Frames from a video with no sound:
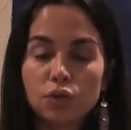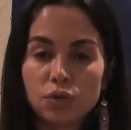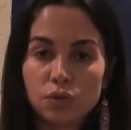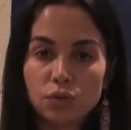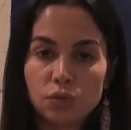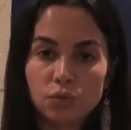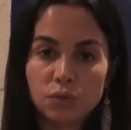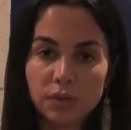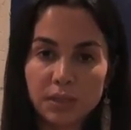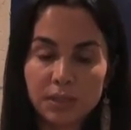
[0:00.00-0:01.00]
do
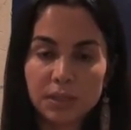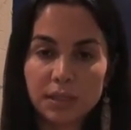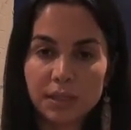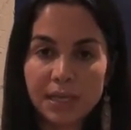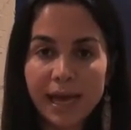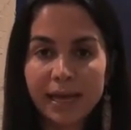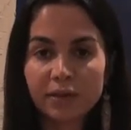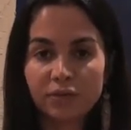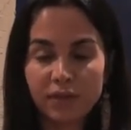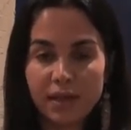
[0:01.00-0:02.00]

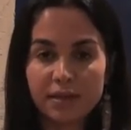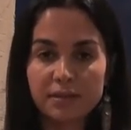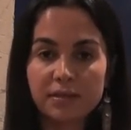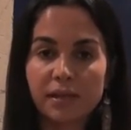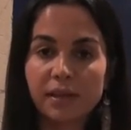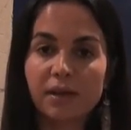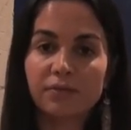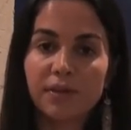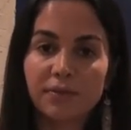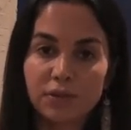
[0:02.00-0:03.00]
stand for this like
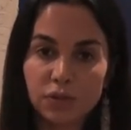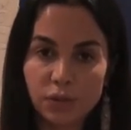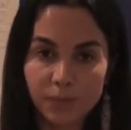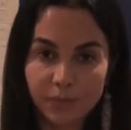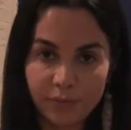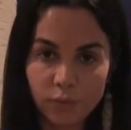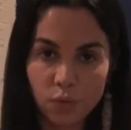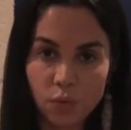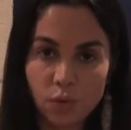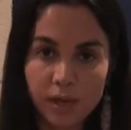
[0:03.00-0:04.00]
I've never stood
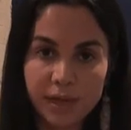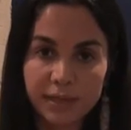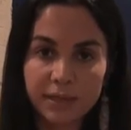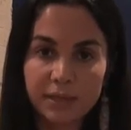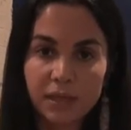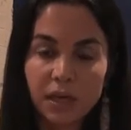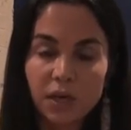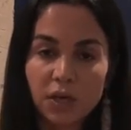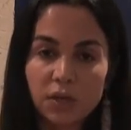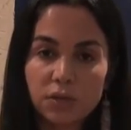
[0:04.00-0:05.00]
before and
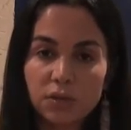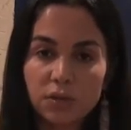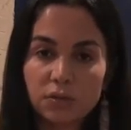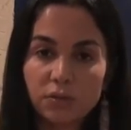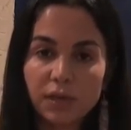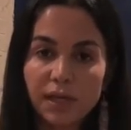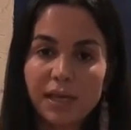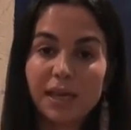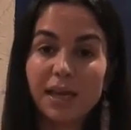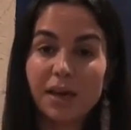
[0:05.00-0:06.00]
to
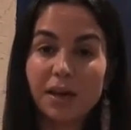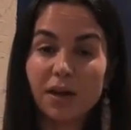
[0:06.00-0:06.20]
really